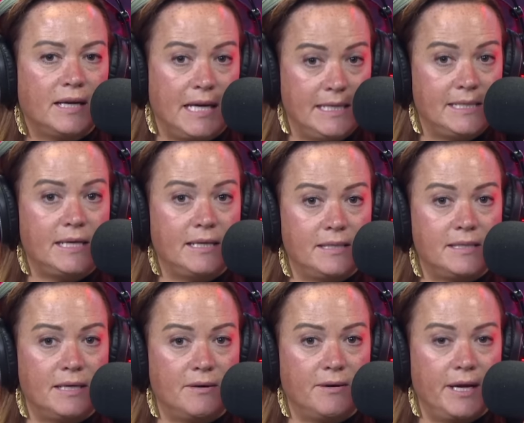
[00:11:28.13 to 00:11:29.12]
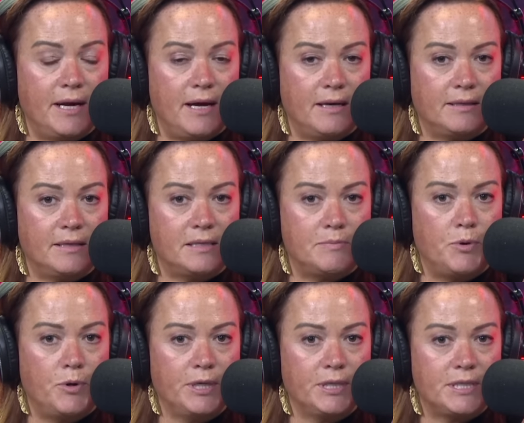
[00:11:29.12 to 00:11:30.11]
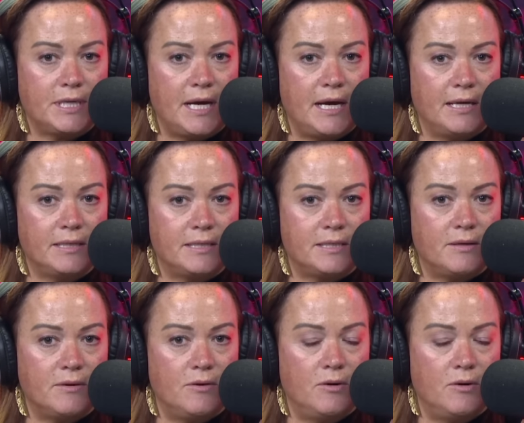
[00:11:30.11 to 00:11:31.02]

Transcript: is in Syria at this point and